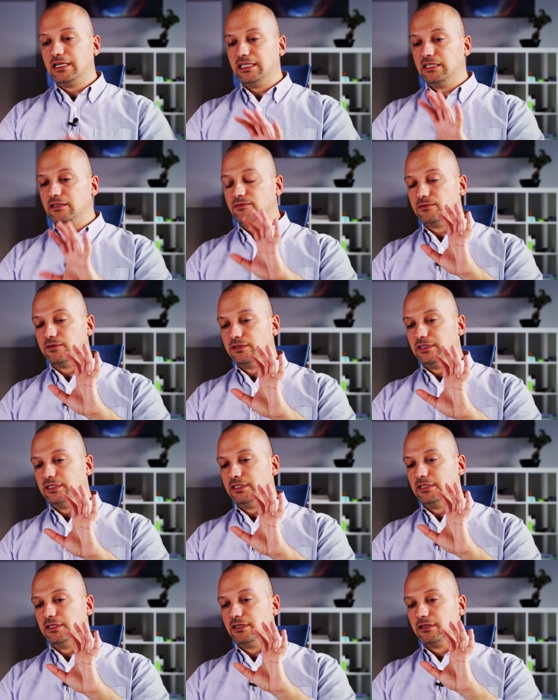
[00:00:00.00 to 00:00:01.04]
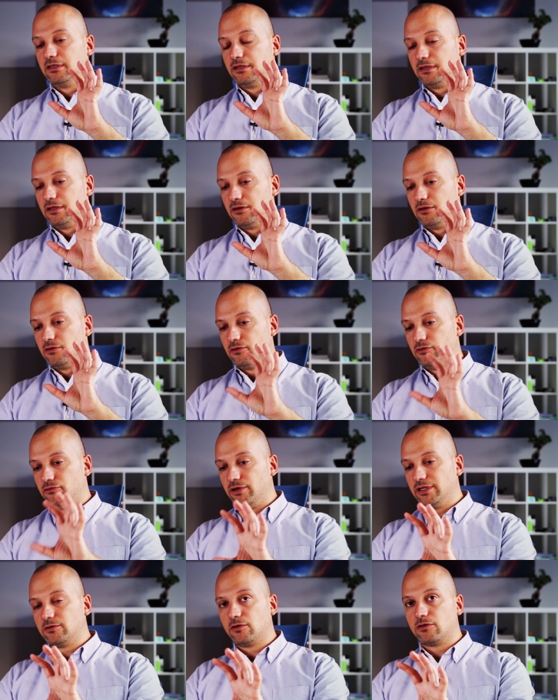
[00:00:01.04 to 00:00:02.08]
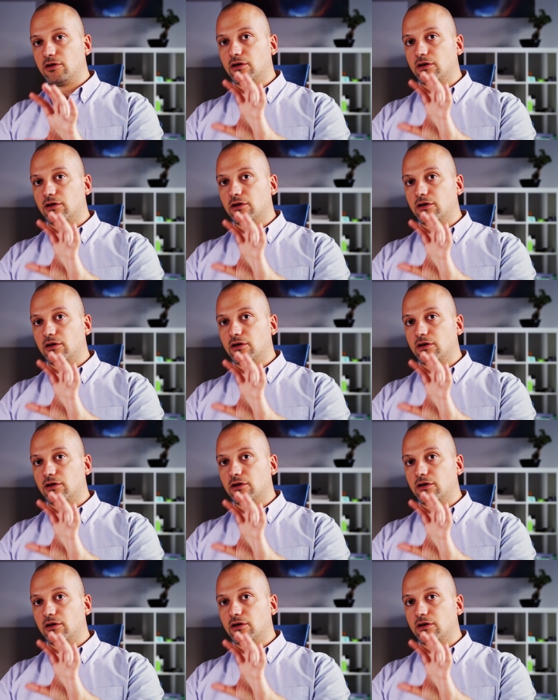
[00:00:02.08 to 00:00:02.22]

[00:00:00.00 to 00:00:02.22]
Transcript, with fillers: leave the retro